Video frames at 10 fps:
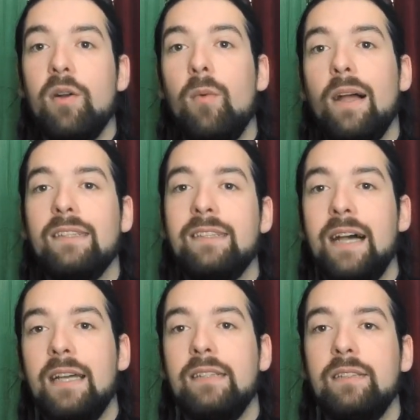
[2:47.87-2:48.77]
one
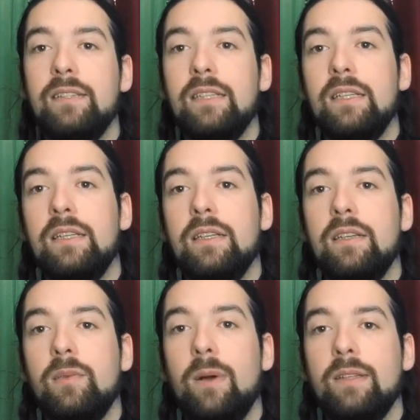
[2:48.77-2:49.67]
side,
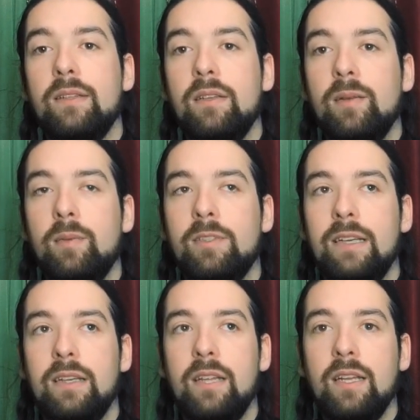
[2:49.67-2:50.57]
it was,
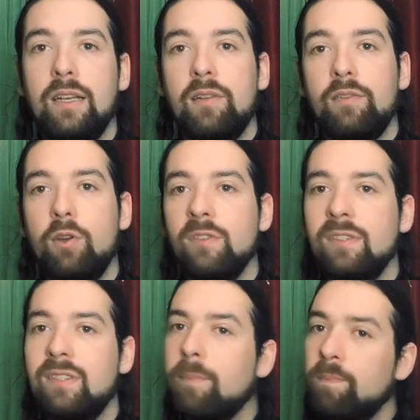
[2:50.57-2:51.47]
I think,
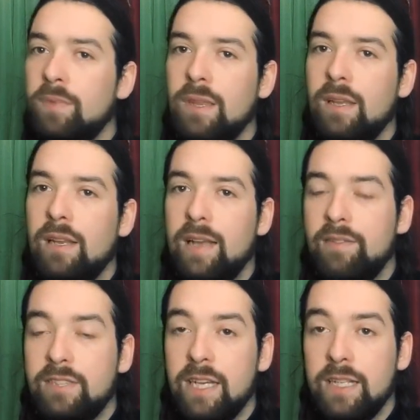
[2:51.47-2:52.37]
front
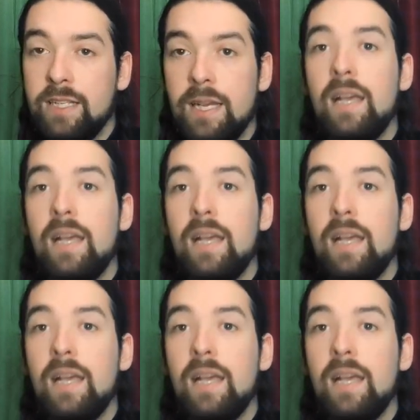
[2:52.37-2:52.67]
left side.